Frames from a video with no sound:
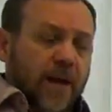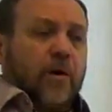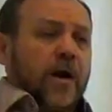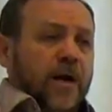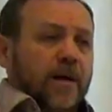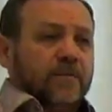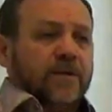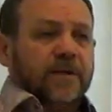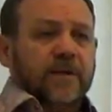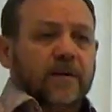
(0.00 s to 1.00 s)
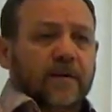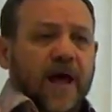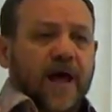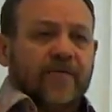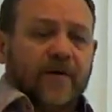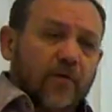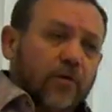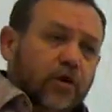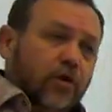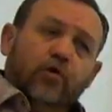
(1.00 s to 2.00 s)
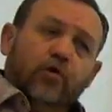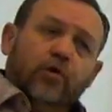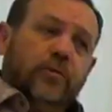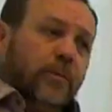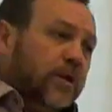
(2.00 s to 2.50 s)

Abraham did have other children,